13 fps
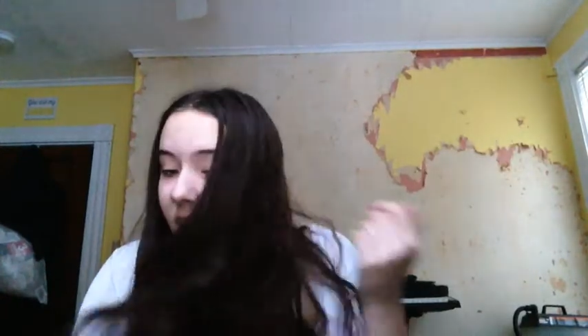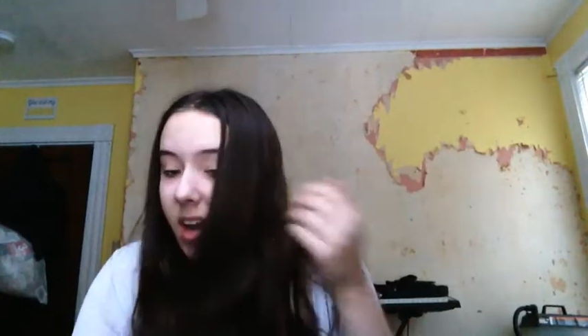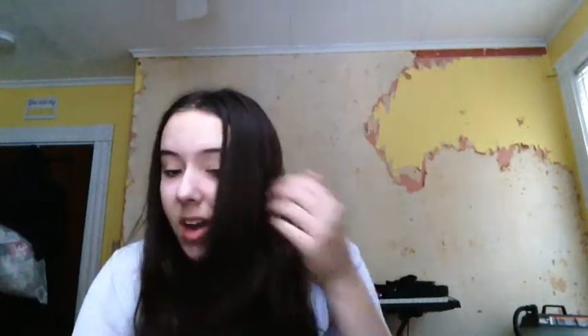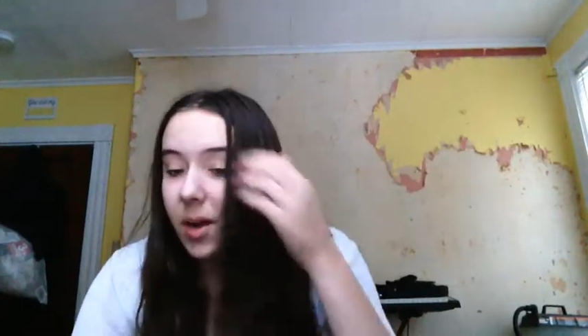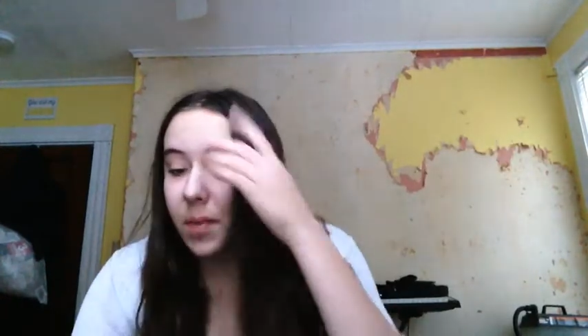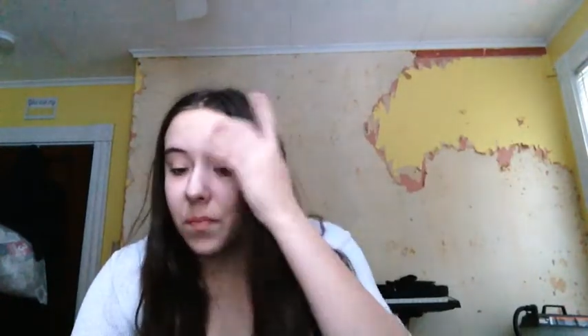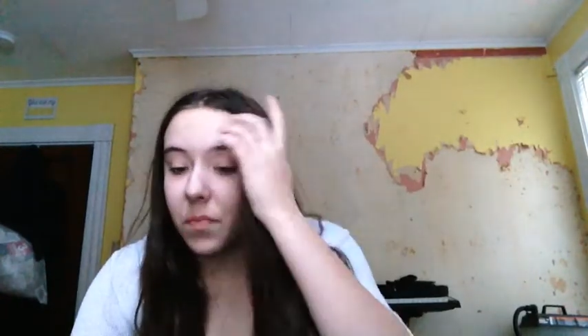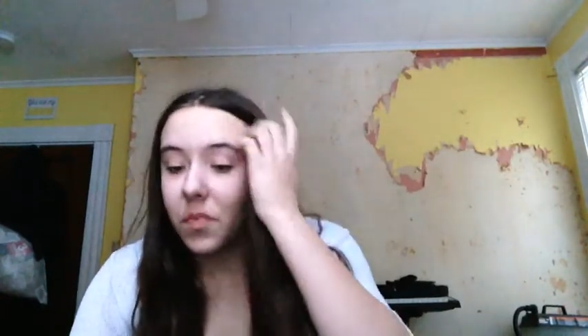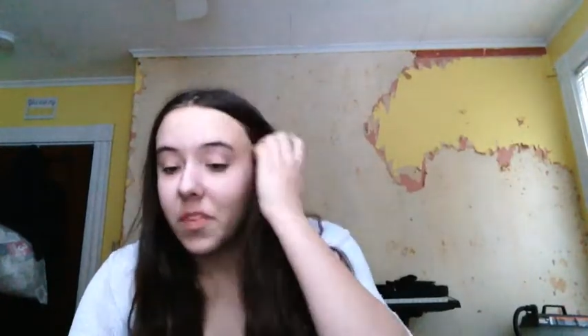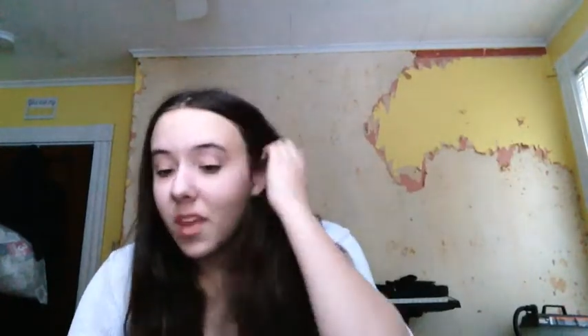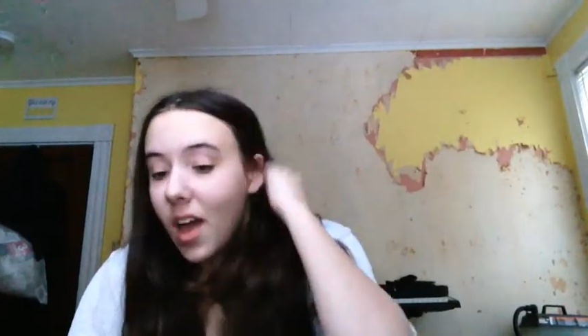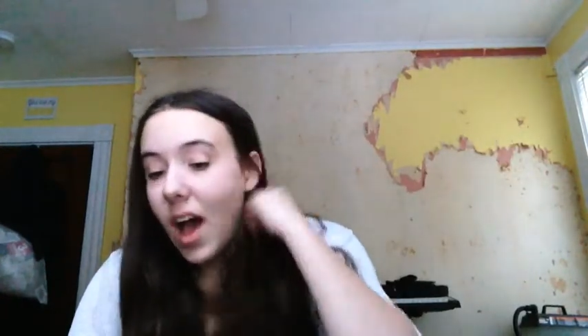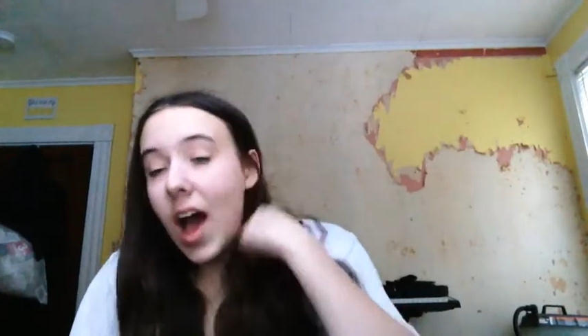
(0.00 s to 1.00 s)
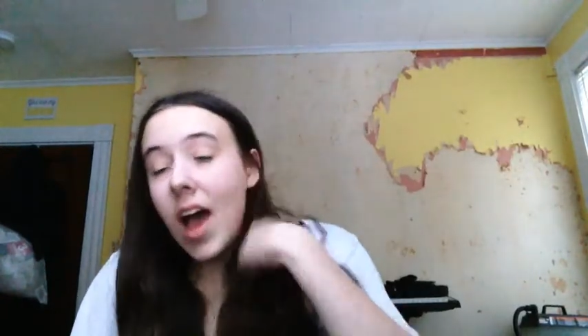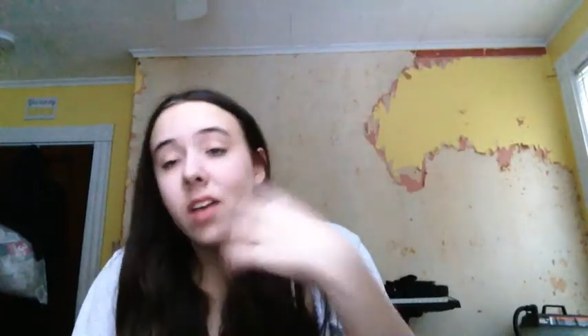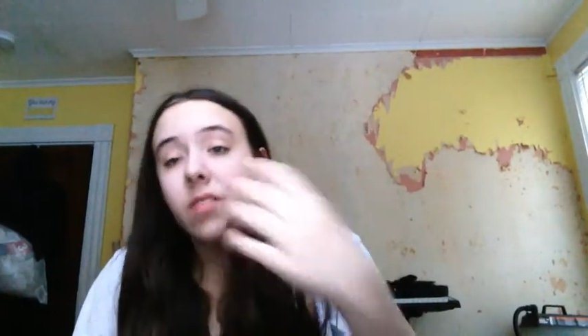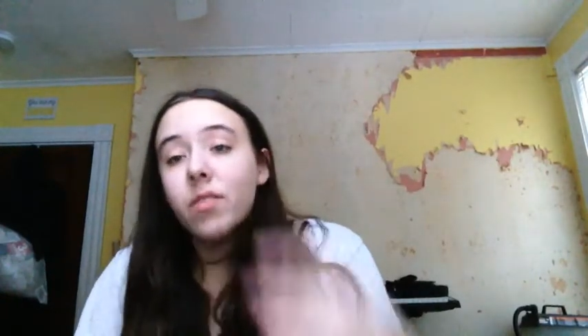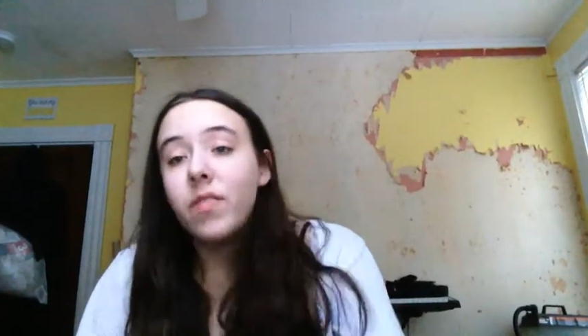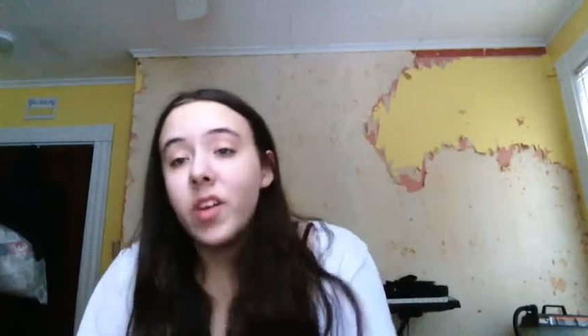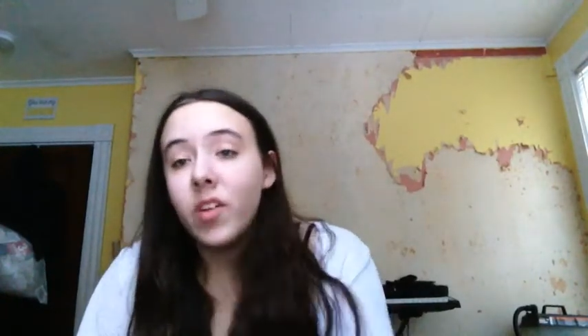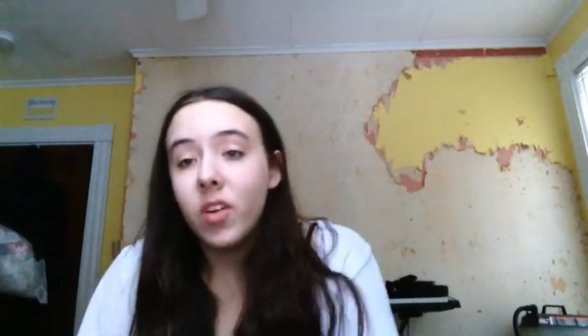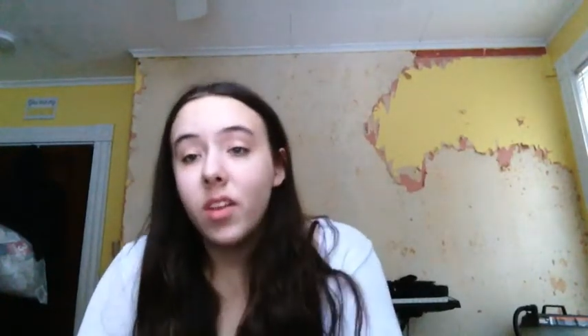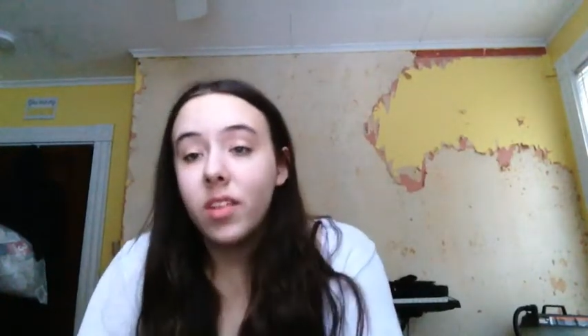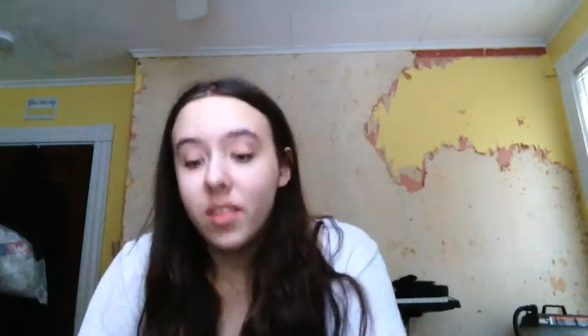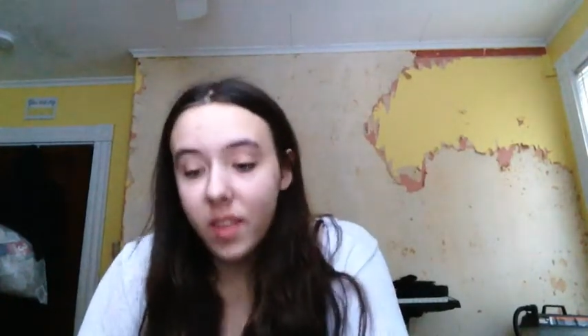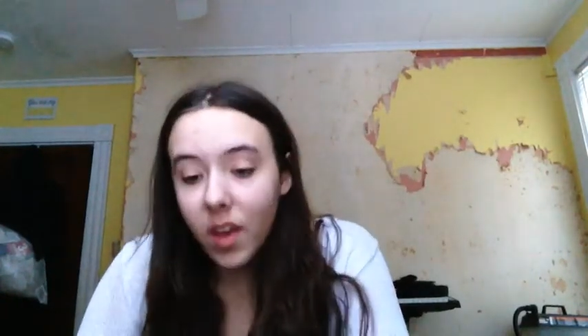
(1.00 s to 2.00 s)
Um, I have a very
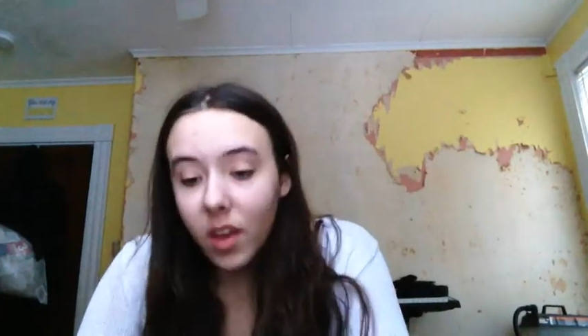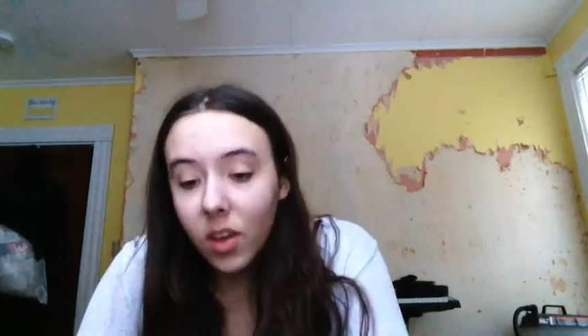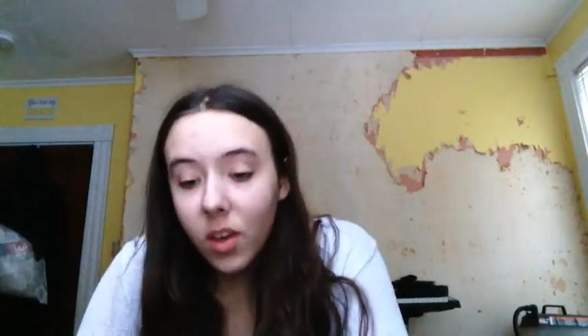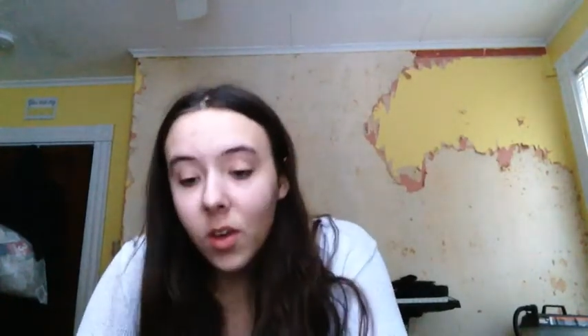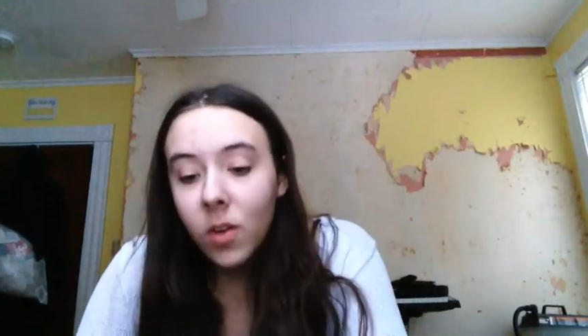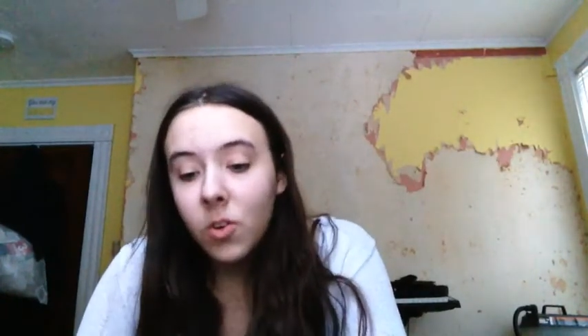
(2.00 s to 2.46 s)
thick